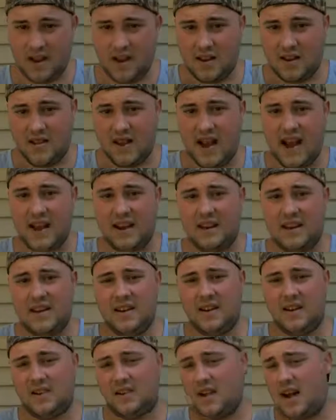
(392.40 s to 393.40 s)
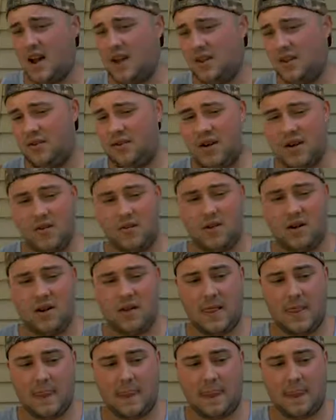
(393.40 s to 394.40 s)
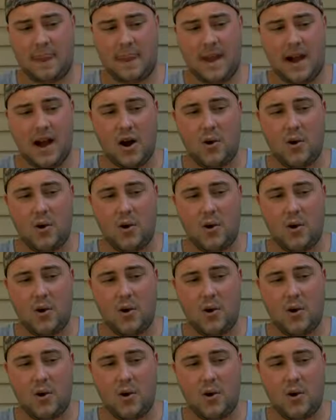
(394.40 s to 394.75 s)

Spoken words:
that, you know, I